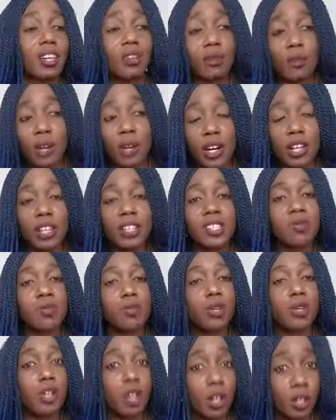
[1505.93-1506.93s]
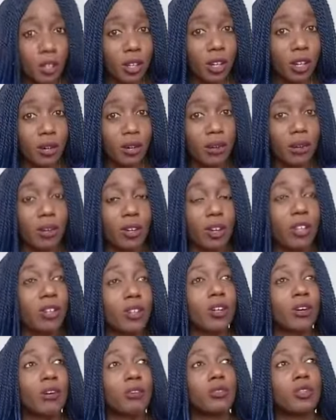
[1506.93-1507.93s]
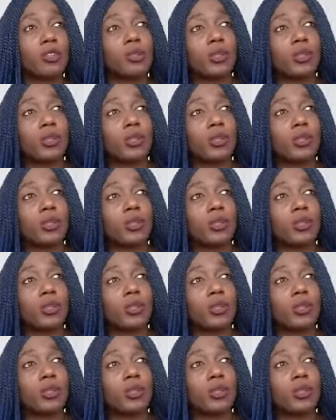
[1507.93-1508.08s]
It works, but not alone. Not alone.